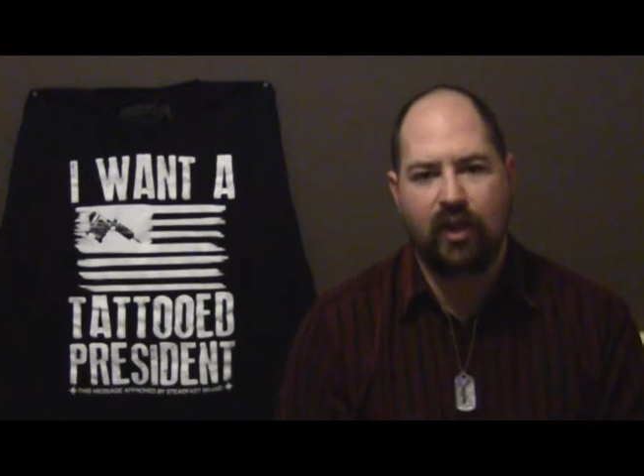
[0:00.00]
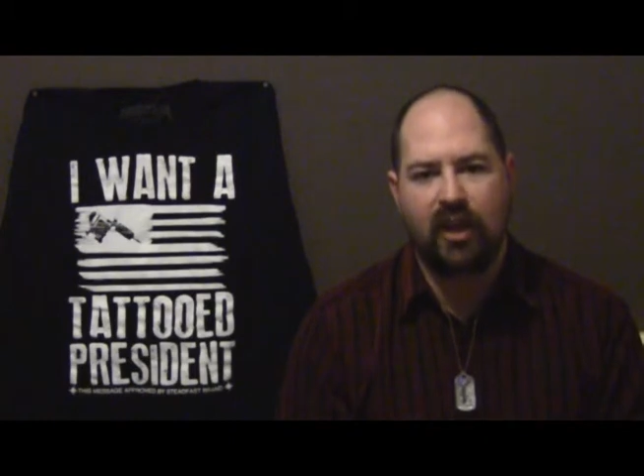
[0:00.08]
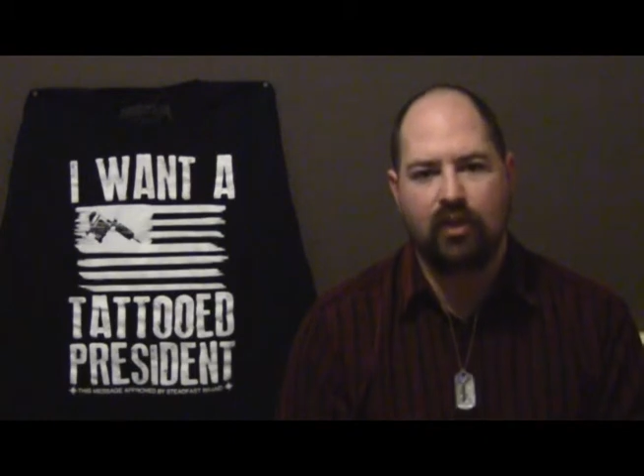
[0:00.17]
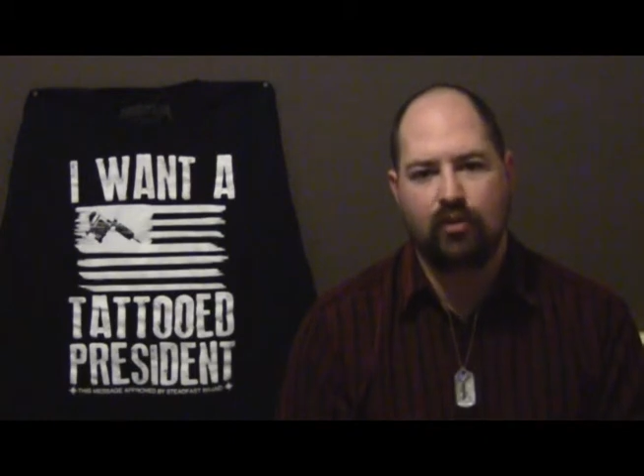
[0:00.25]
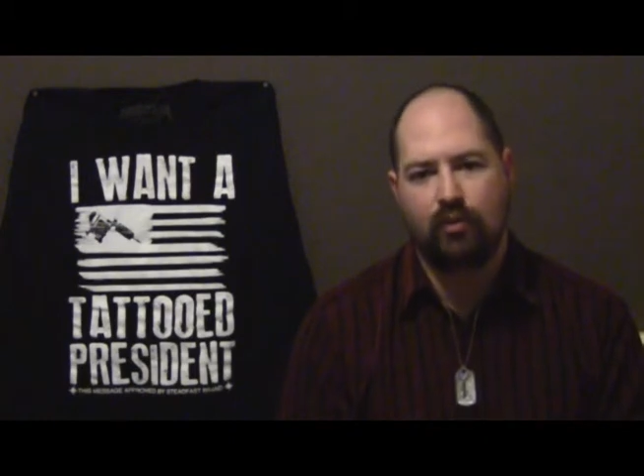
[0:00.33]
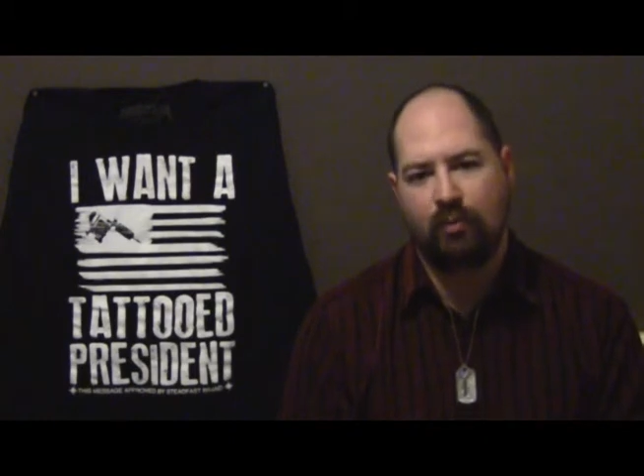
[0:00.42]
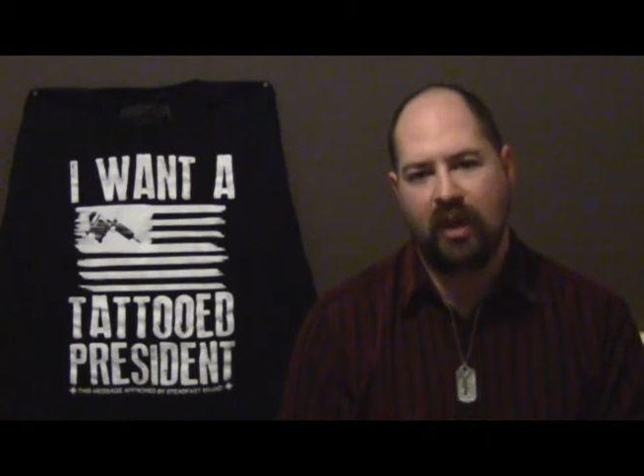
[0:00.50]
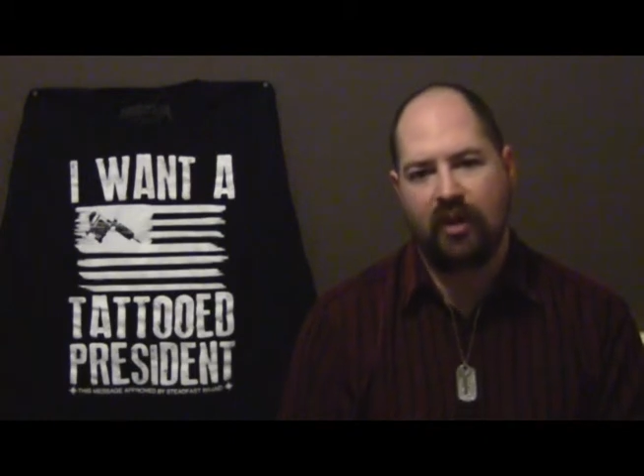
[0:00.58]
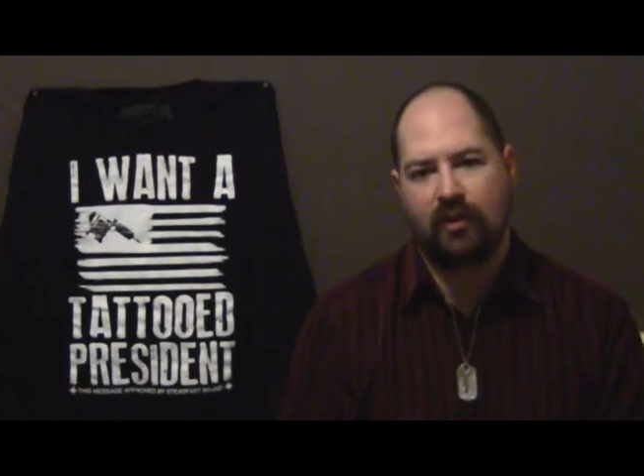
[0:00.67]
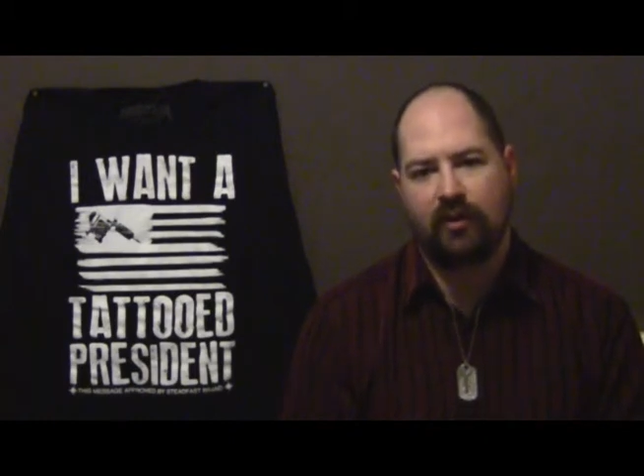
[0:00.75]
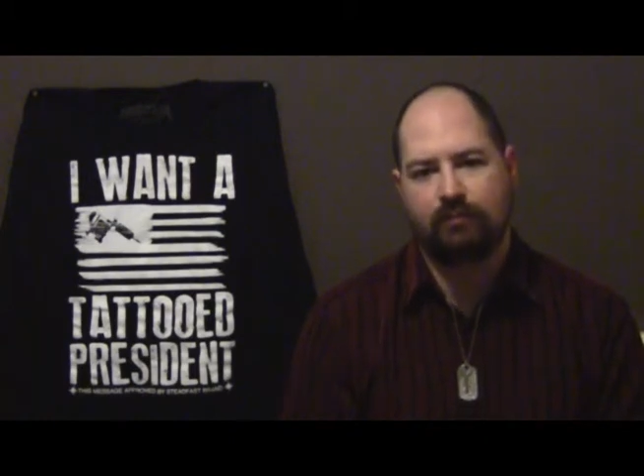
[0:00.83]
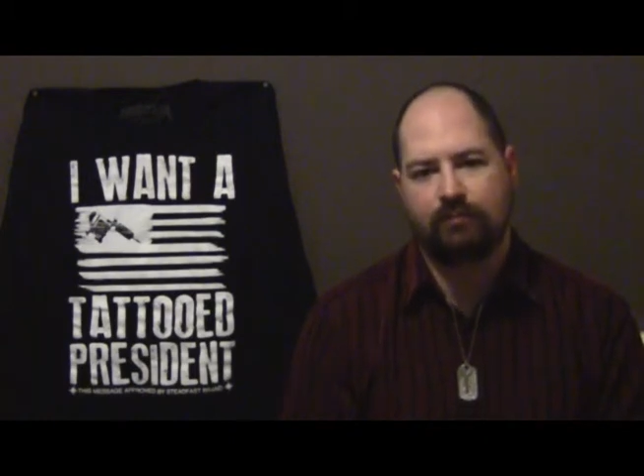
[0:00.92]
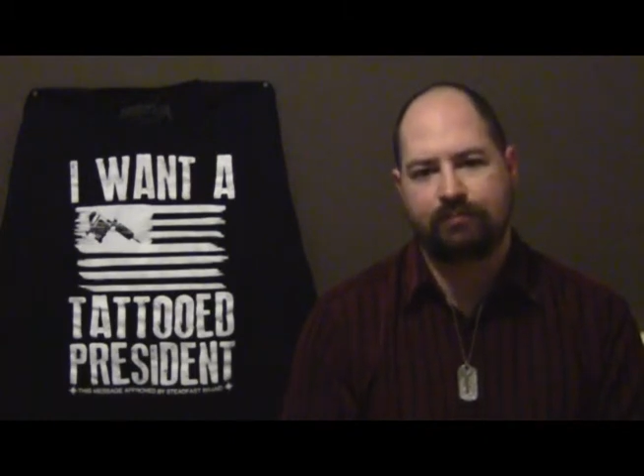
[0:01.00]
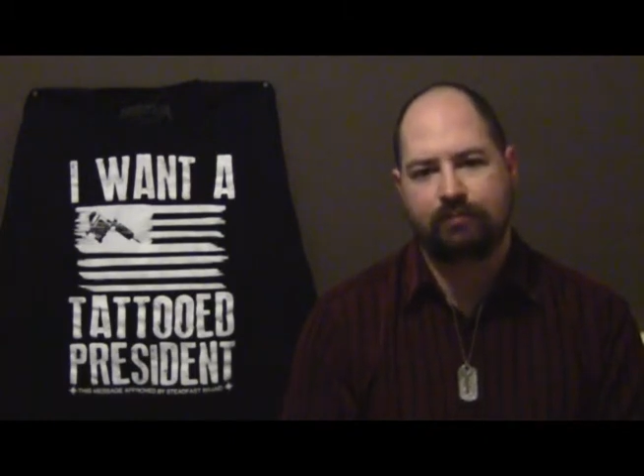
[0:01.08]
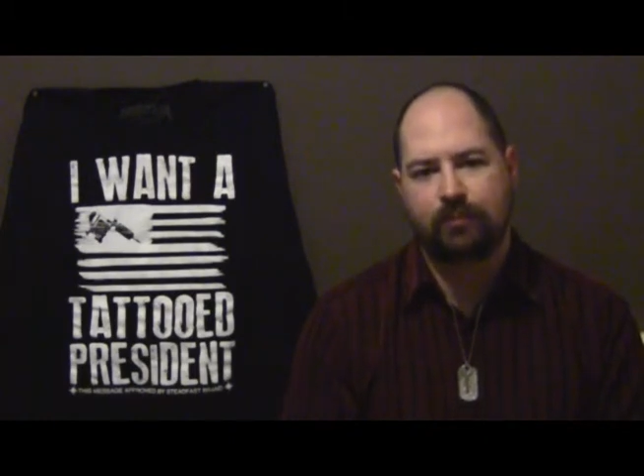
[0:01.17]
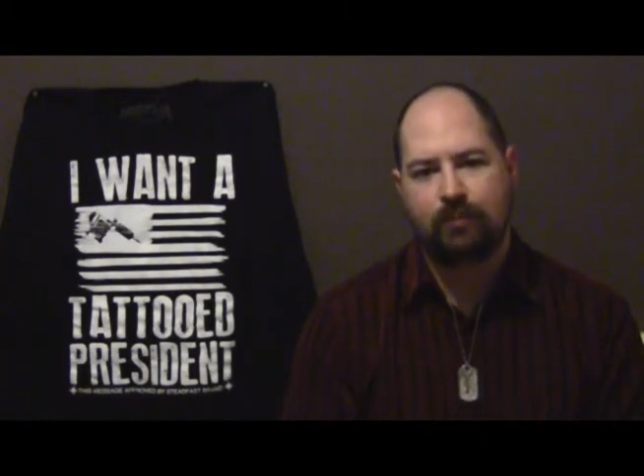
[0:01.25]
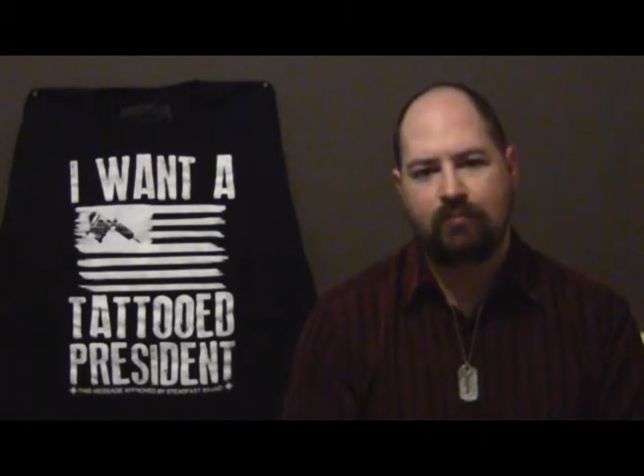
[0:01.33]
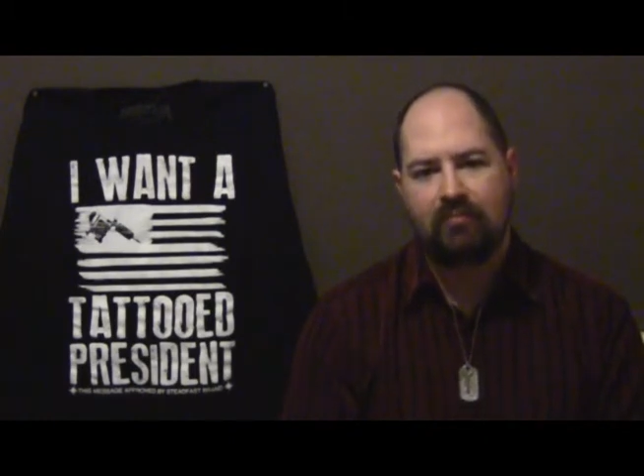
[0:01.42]
we can do better.
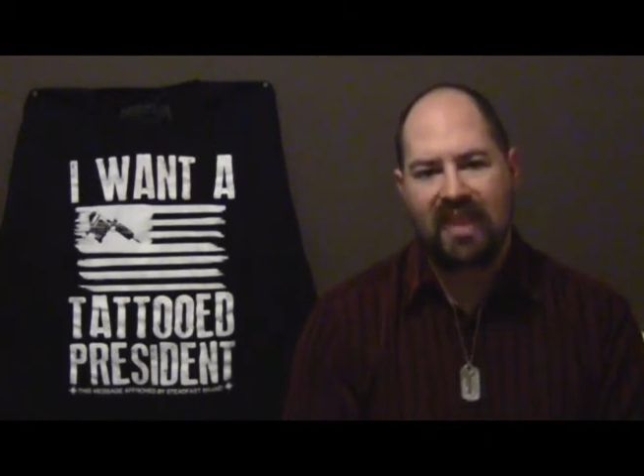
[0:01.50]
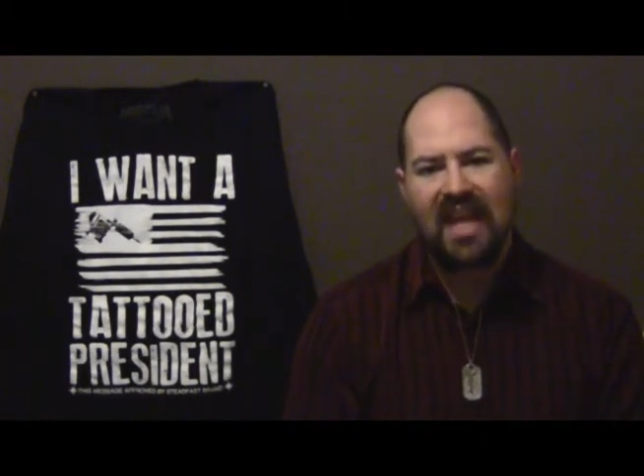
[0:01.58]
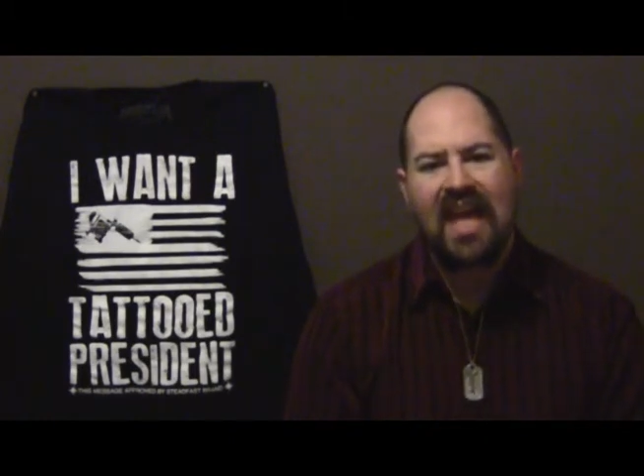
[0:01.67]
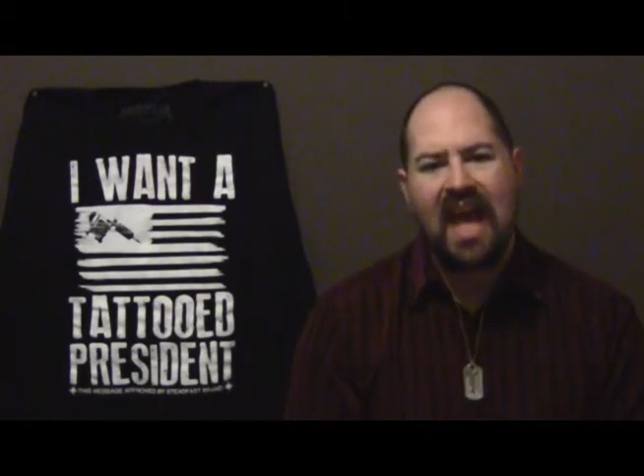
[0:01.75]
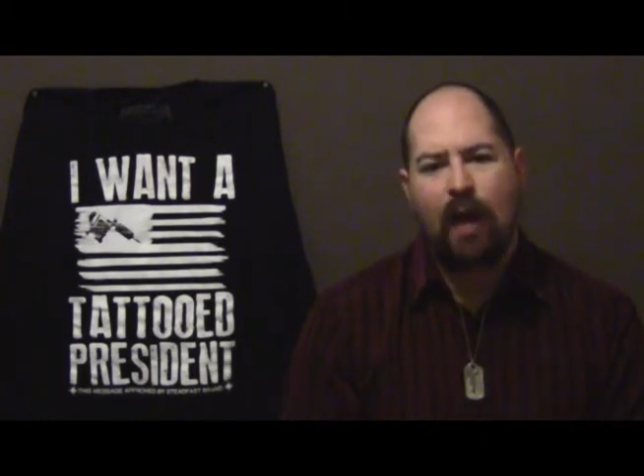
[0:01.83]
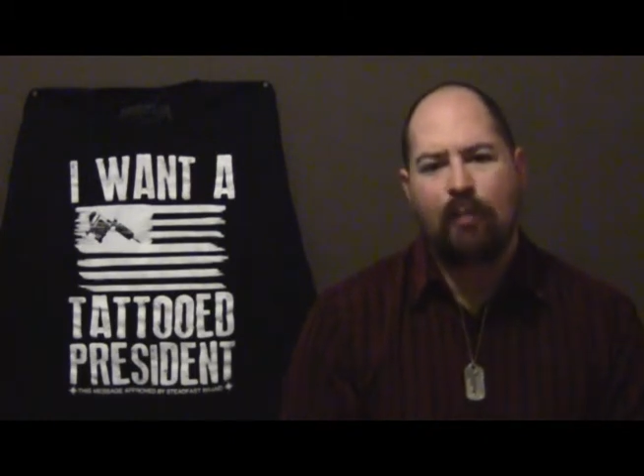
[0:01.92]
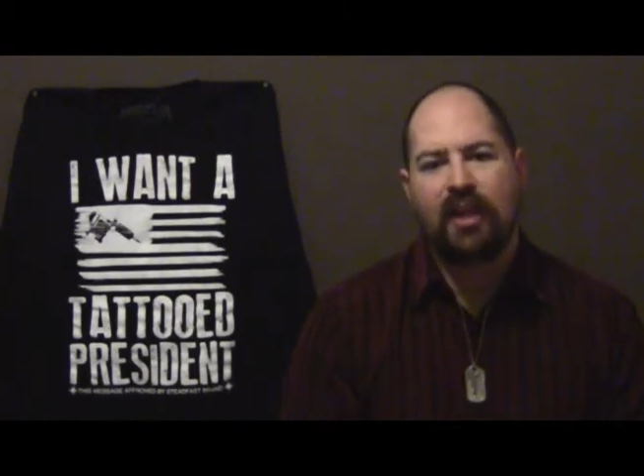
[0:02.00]
I